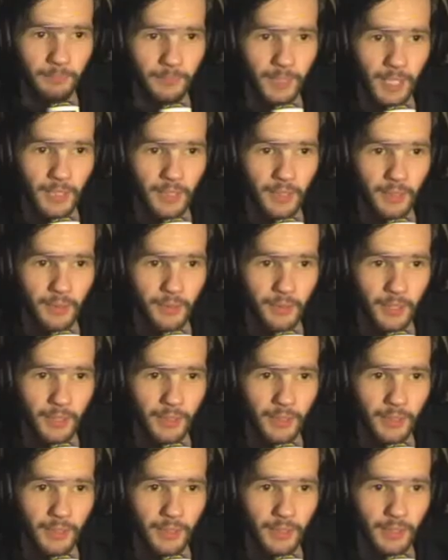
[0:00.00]
Jesus
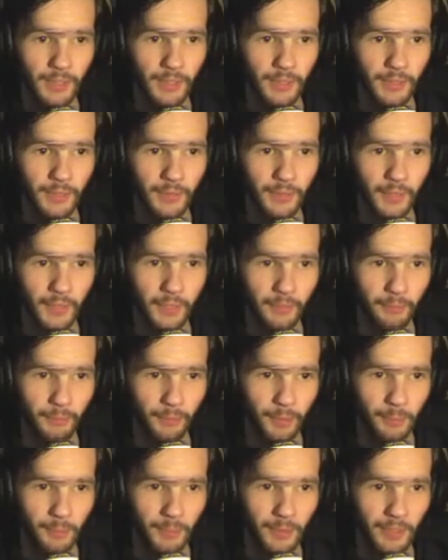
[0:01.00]
Christ, look at this fucking
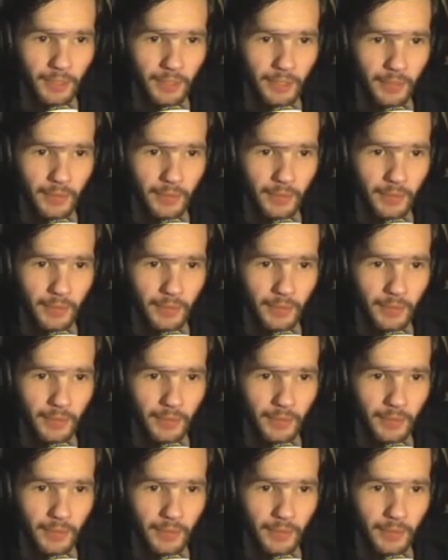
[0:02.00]
room. It's